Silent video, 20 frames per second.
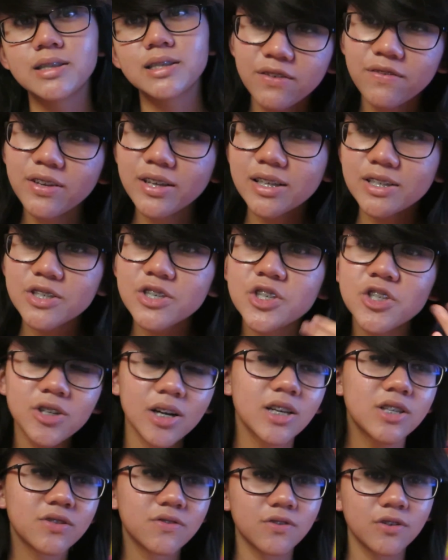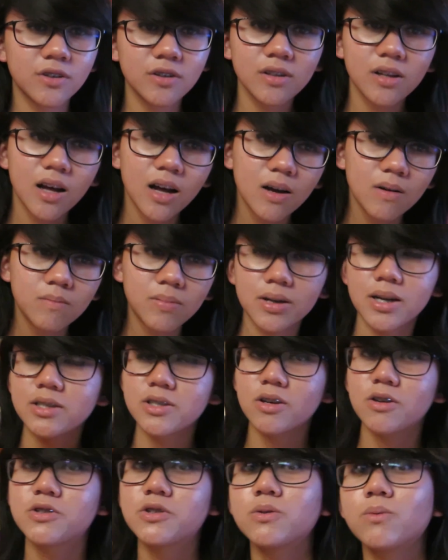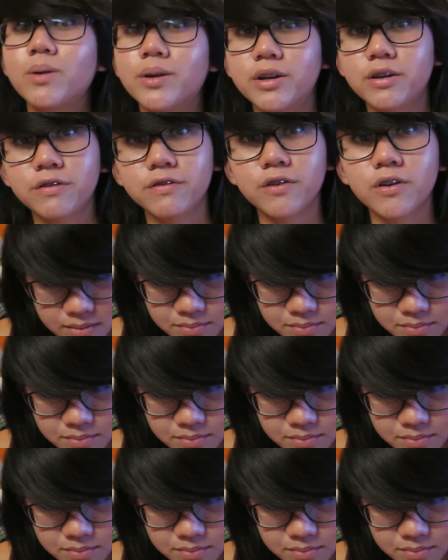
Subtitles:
Leaving is stressful, but it's also wonderful.